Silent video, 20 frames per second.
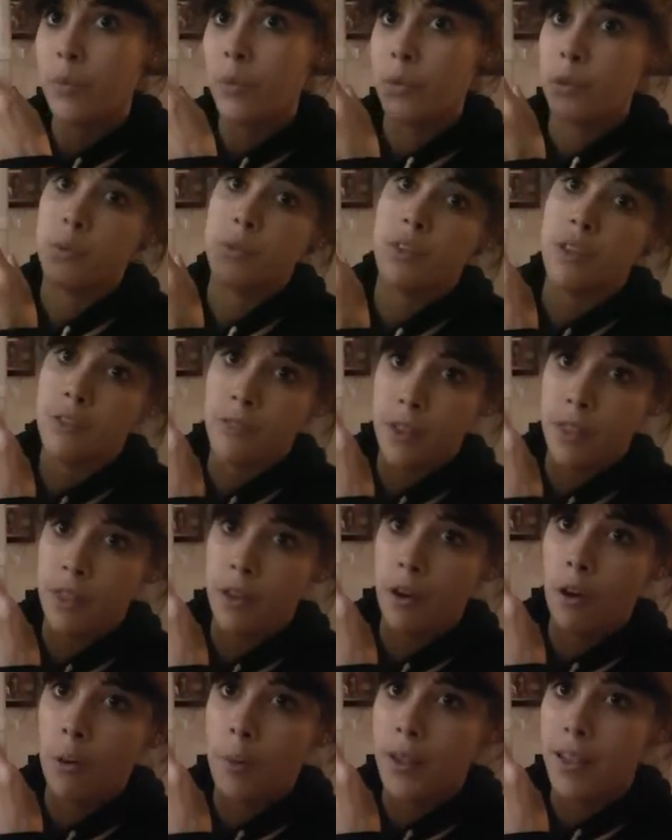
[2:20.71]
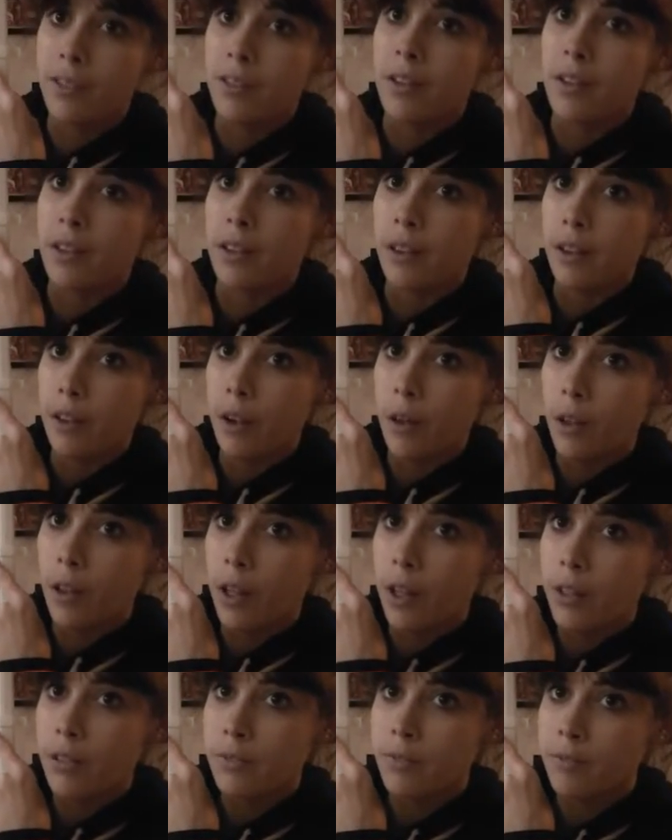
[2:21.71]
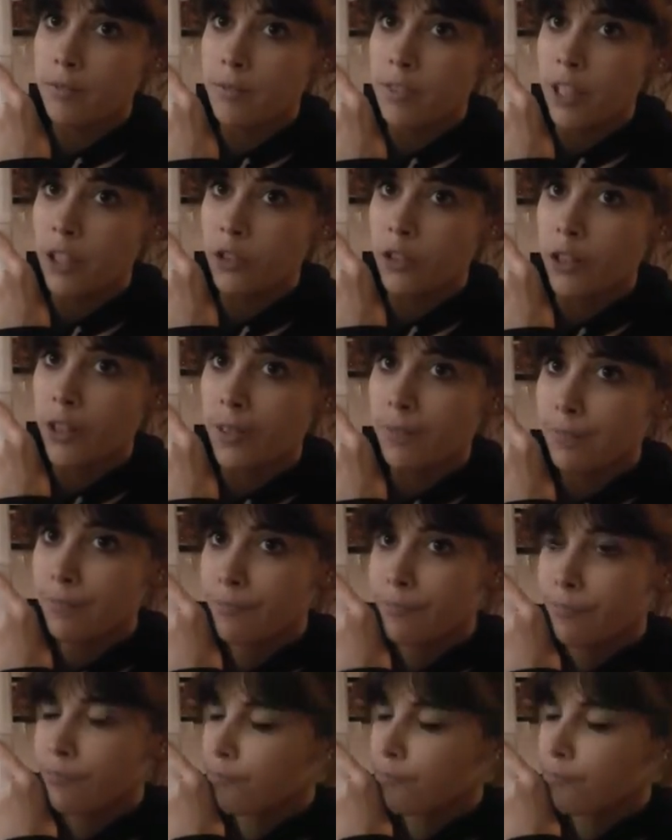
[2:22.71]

which was his 5th goal because he didn't get a goal on yesterday.